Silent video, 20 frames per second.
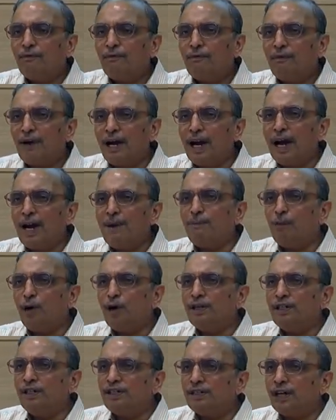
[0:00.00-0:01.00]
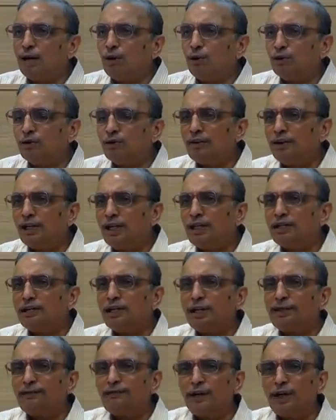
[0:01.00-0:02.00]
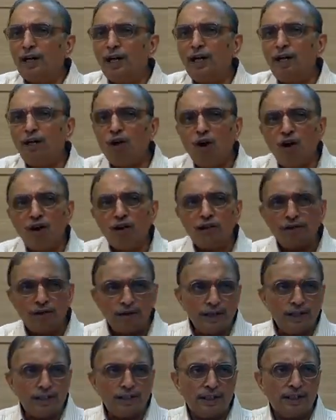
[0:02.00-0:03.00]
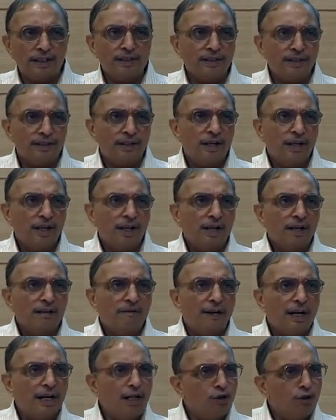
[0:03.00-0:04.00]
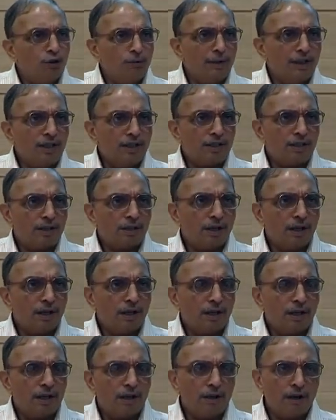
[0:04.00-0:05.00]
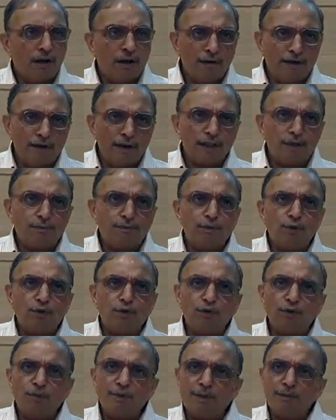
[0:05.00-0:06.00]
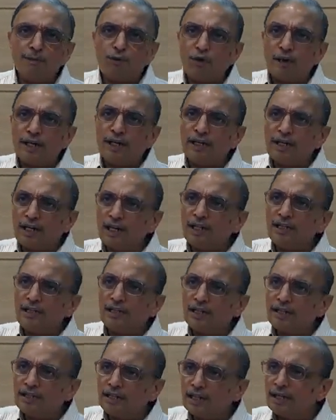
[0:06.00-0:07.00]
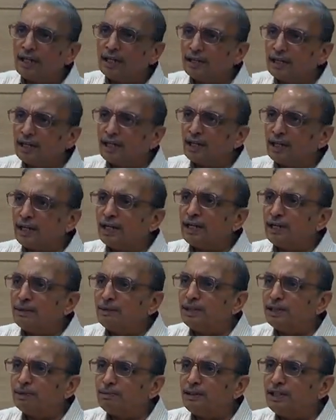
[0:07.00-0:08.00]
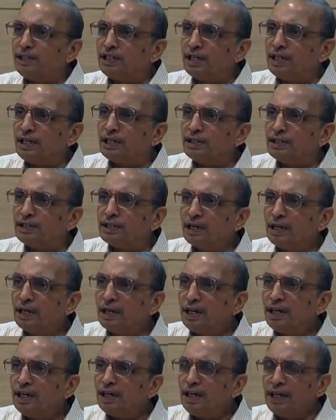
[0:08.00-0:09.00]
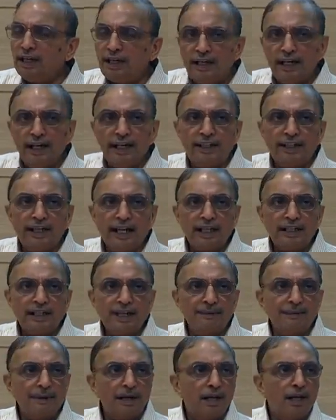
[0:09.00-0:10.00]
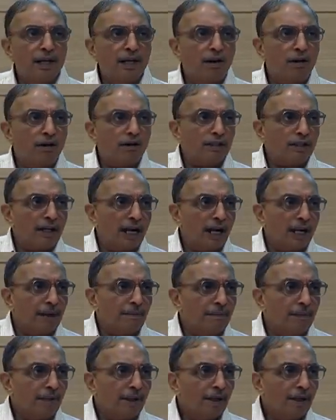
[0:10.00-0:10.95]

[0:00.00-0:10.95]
Why I point this out is that for a long duration, while humans always proved to be more intelligent than other animal species, it did take them a long time